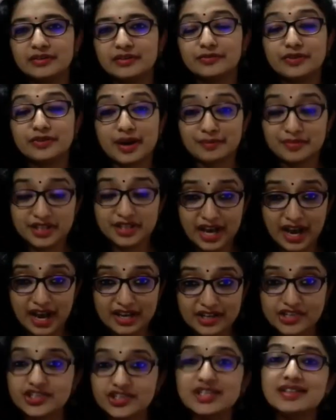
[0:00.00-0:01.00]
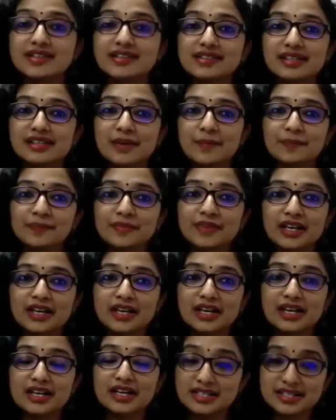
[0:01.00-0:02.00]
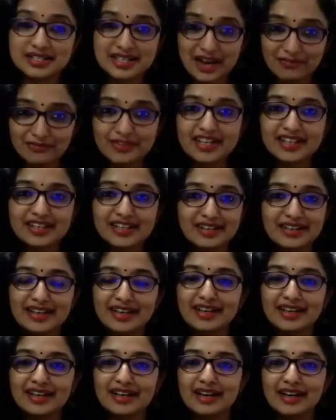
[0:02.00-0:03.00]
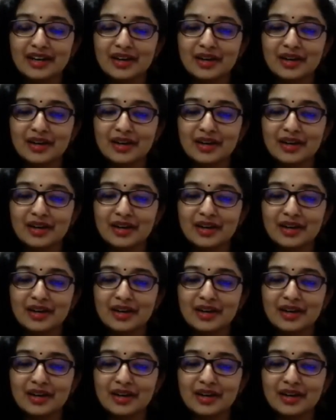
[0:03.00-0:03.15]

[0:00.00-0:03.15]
from the ashes is definitely